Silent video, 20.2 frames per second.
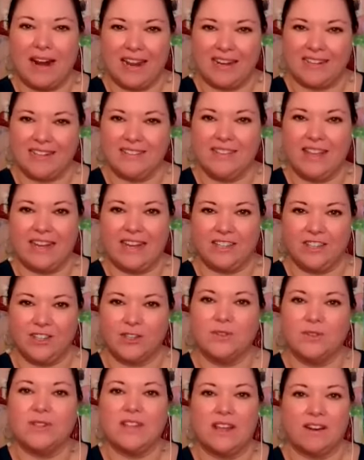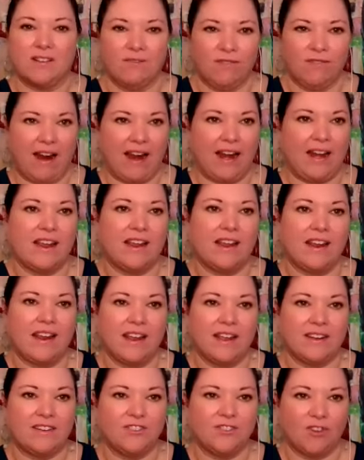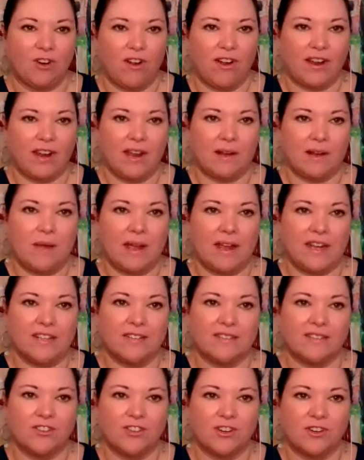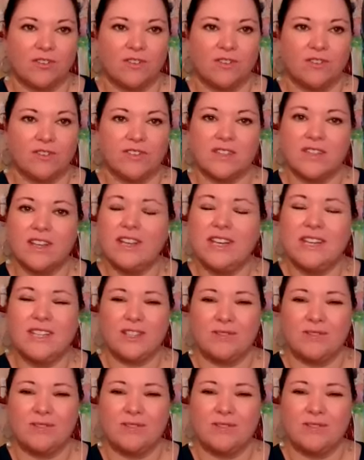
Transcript: and I like to do a lot of writing and drawing in my journals.